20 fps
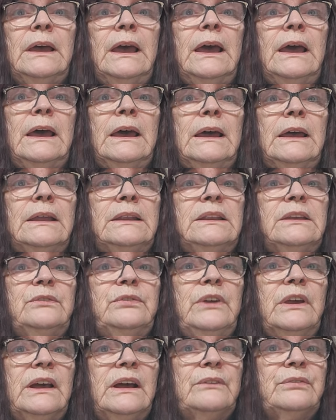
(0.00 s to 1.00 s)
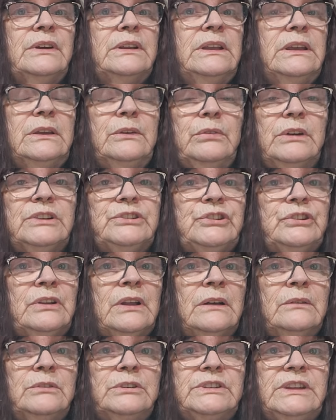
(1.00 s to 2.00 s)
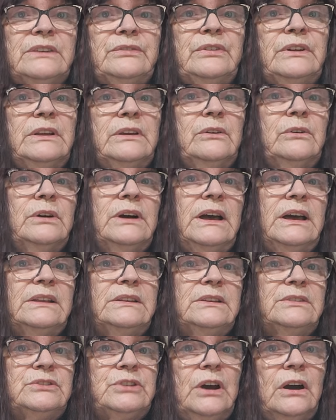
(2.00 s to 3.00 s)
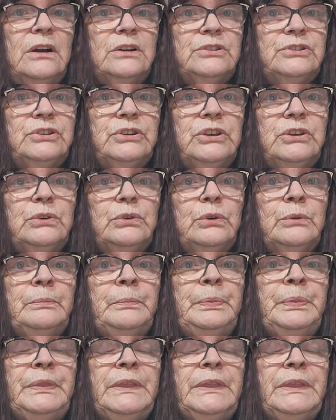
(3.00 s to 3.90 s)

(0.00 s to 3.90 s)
And if you have any question, I will definitely go ahead and talk to you.